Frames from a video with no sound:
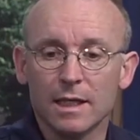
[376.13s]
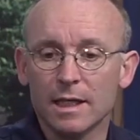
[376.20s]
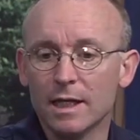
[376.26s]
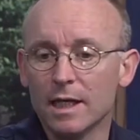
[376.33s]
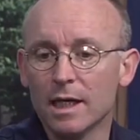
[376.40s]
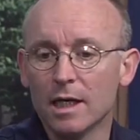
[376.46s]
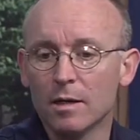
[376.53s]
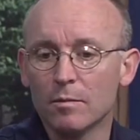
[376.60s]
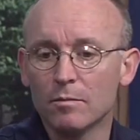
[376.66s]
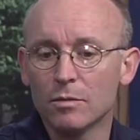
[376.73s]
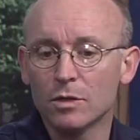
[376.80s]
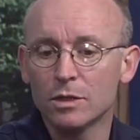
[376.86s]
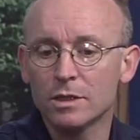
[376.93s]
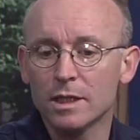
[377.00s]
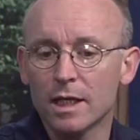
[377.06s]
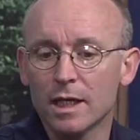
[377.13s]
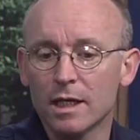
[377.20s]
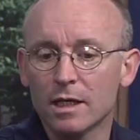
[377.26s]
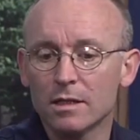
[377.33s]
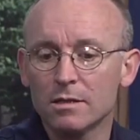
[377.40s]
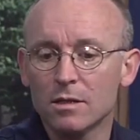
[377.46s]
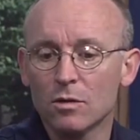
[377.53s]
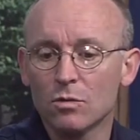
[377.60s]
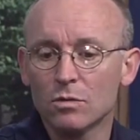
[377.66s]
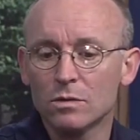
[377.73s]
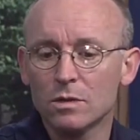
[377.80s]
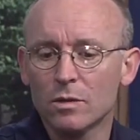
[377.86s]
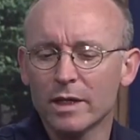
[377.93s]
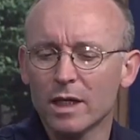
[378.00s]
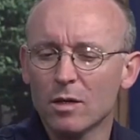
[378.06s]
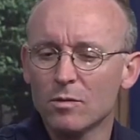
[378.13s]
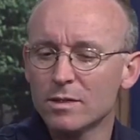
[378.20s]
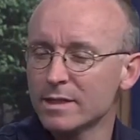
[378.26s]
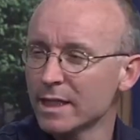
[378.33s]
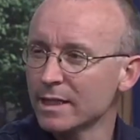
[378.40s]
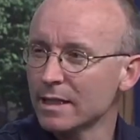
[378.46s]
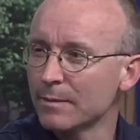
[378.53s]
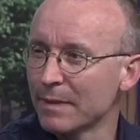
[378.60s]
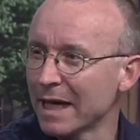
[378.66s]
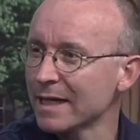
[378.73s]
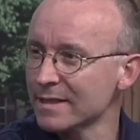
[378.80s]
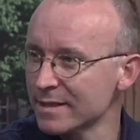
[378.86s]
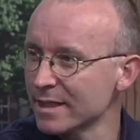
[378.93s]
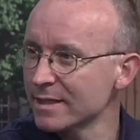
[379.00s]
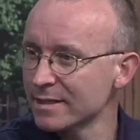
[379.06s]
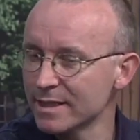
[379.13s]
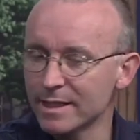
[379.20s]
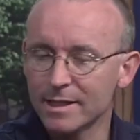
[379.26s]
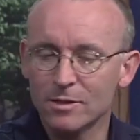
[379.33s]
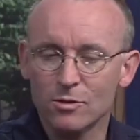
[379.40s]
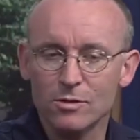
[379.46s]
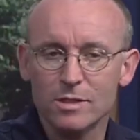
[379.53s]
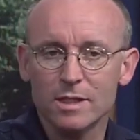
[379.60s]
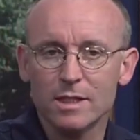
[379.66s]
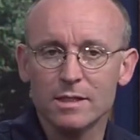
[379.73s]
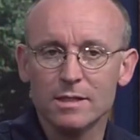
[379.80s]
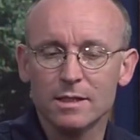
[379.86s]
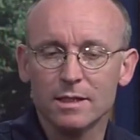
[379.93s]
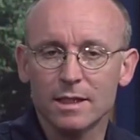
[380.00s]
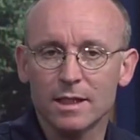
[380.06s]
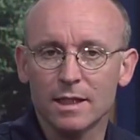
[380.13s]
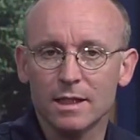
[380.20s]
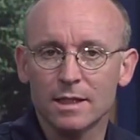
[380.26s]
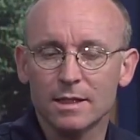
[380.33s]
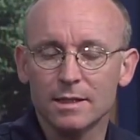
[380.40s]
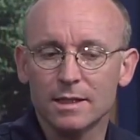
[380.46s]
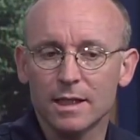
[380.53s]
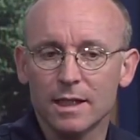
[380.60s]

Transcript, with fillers: Um, but uh, so so I always take a back seat to the indoor season and.